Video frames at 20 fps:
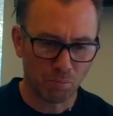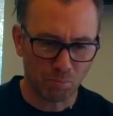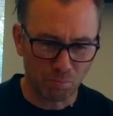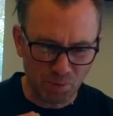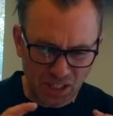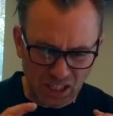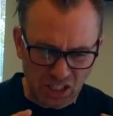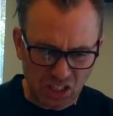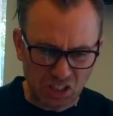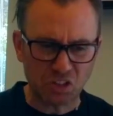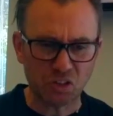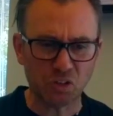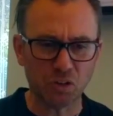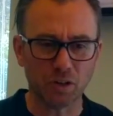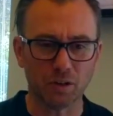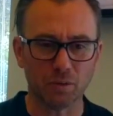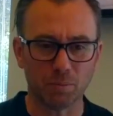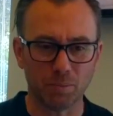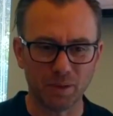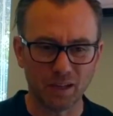being
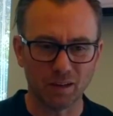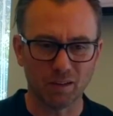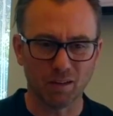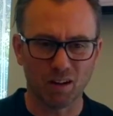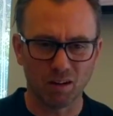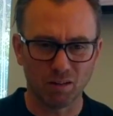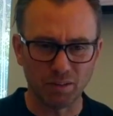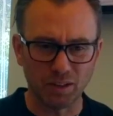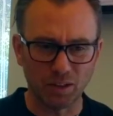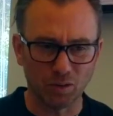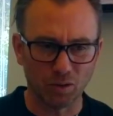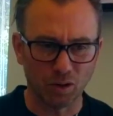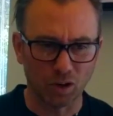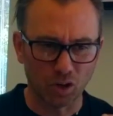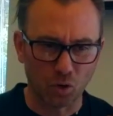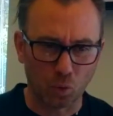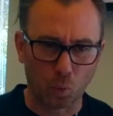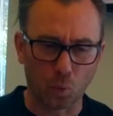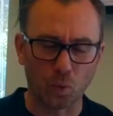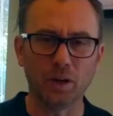good, being
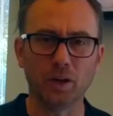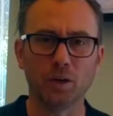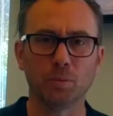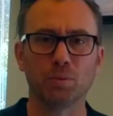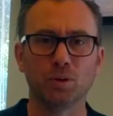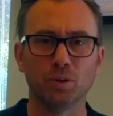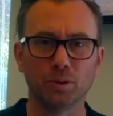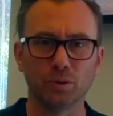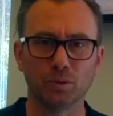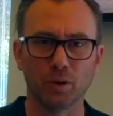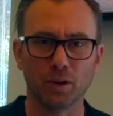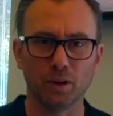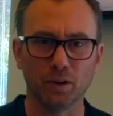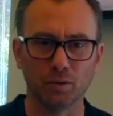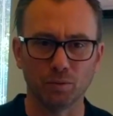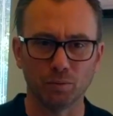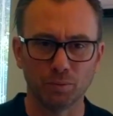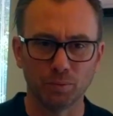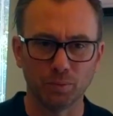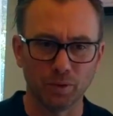agreeable
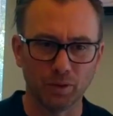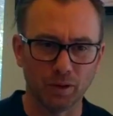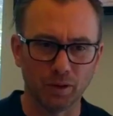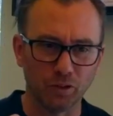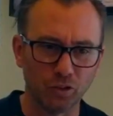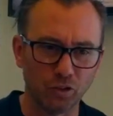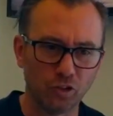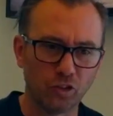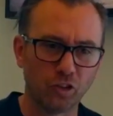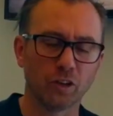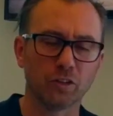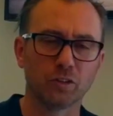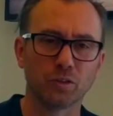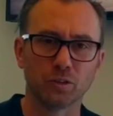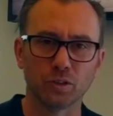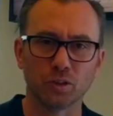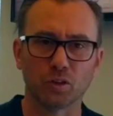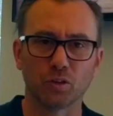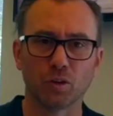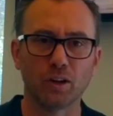and
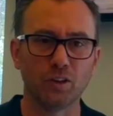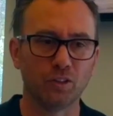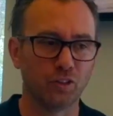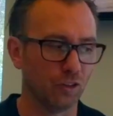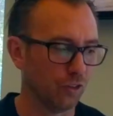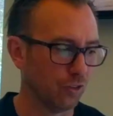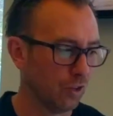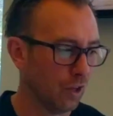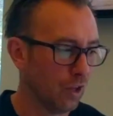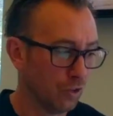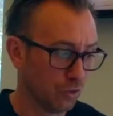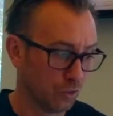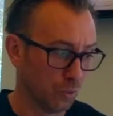gentle and gracious.